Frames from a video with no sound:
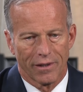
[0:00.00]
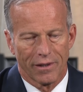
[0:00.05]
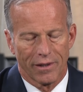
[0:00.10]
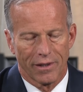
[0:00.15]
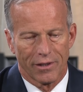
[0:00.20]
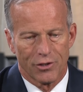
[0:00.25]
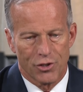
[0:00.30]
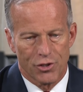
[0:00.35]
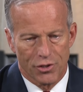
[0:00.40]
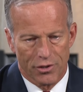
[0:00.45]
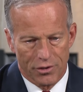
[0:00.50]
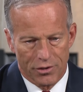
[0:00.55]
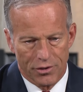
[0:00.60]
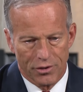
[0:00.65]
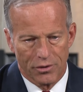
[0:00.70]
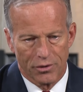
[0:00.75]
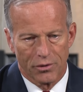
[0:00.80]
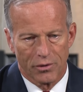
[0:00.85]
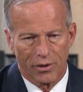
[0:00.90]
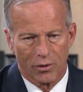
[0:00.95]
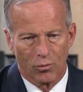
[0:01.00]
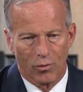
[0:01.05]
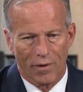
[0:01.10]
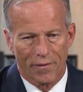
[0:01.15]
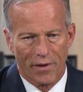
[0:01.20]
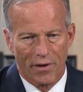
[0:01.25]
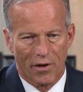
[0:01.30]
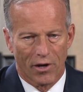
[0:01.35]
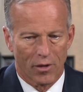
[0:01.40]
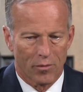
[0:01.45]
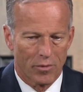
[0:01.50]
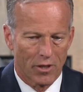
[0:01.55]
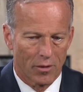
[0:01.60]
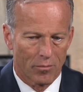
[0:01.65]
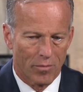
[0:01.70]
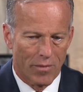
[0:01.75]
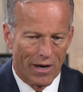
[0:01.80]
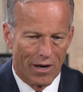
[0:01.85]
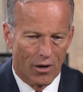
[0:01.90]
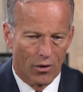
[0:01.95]
and should do and what they ought to be
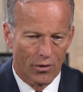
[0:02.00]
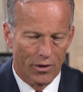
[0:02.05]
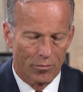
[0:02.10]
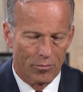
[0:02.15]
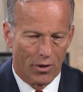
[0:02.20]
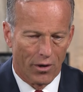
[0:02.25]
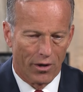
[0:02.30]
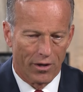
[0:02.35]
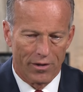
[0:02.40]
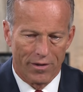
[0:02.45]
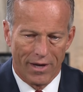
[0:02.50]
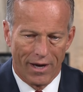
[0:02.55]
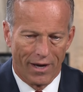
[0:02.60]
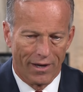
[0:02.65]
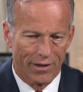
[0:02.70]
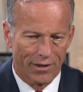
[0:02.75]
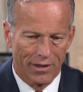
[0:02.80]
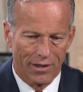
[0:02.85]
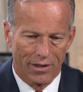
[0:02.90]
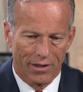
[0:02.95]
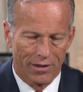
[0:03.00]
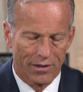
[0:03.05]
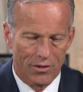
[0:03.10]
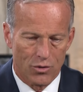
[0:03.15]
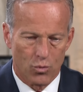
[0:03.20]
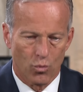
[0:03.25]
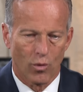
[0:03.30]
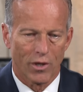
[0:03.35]
about. And part of that, again, is